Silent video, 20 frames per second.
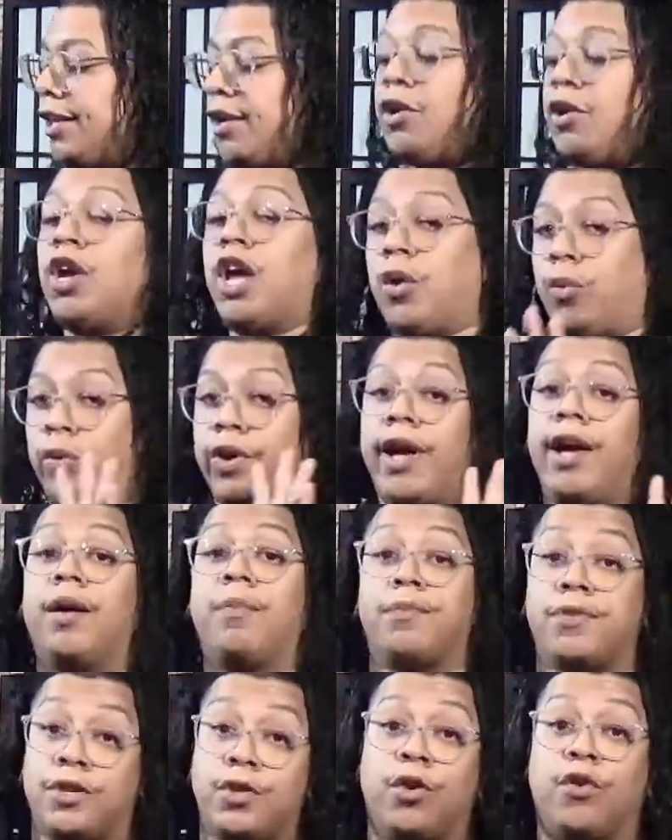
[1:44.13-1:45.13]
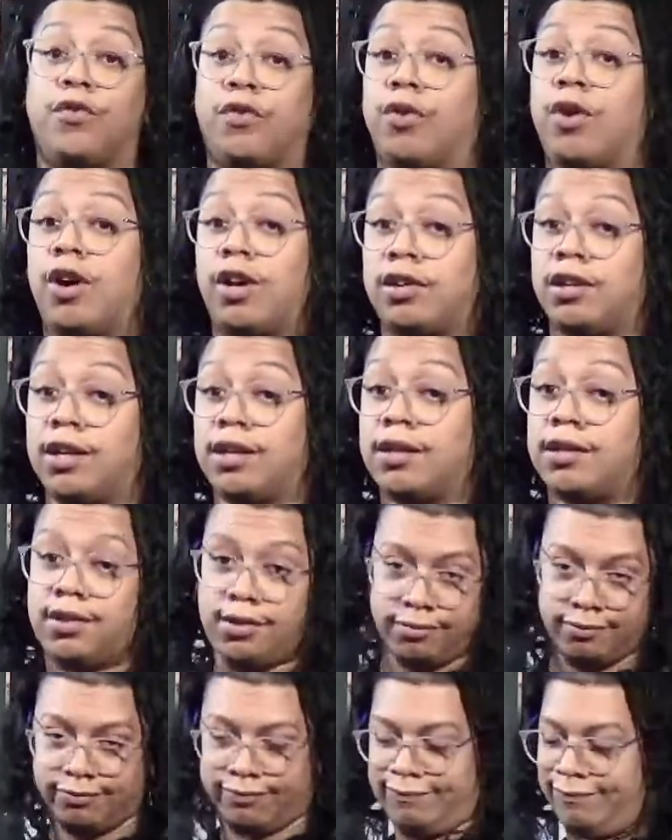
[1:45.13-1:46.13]
It will help the overall look.
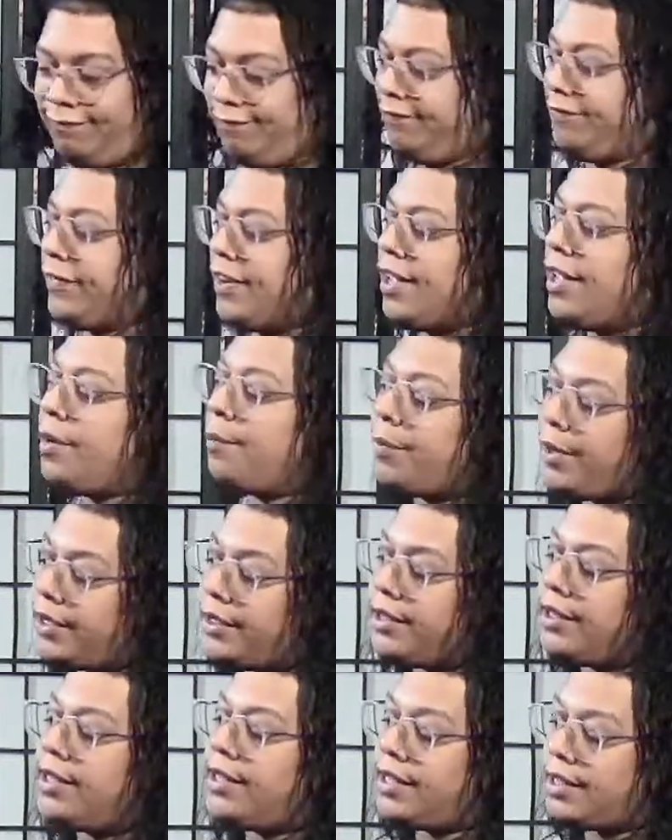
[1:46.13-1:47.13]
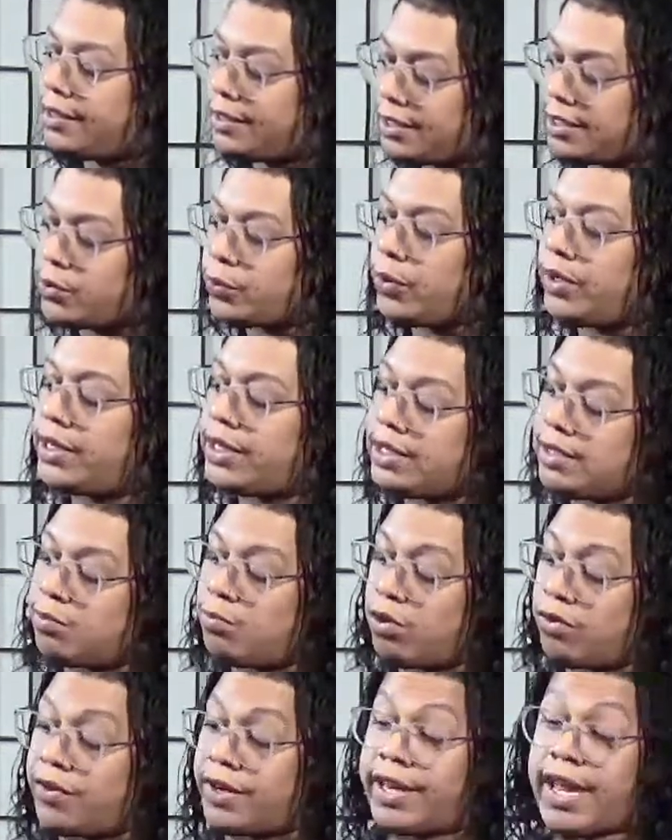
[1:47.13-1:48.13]
But this one is more
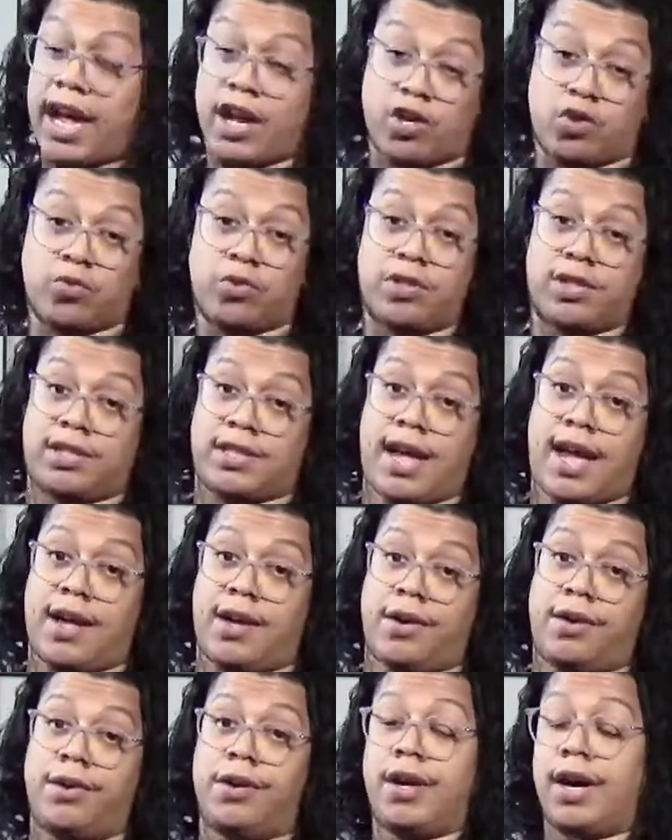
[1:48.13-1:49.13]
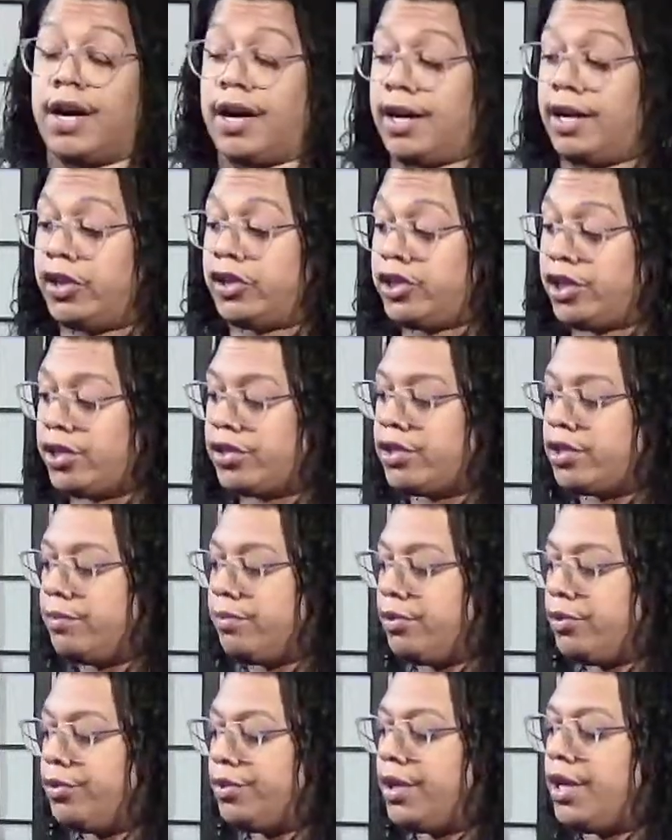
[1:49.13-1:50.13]
of a casual style Chelsea
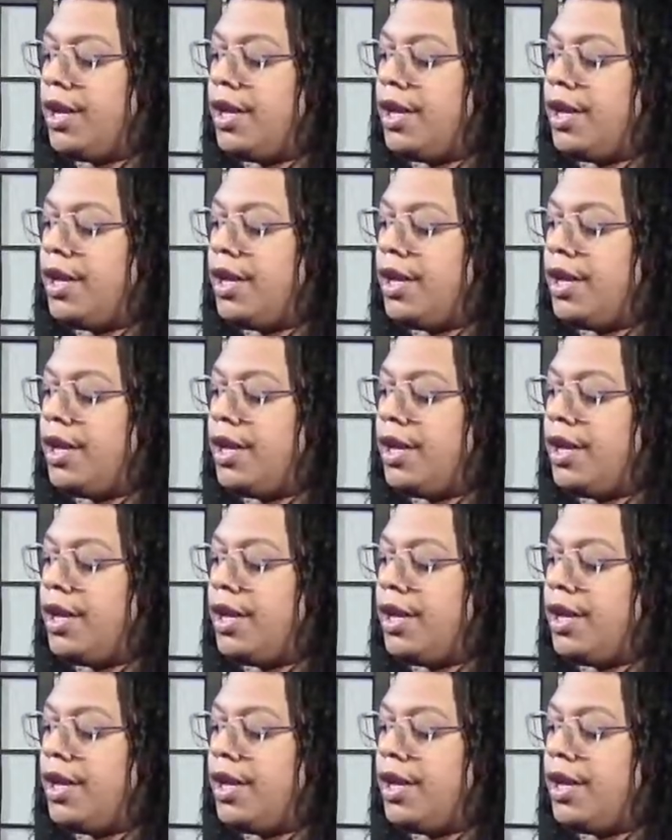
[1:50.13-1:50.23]
boot,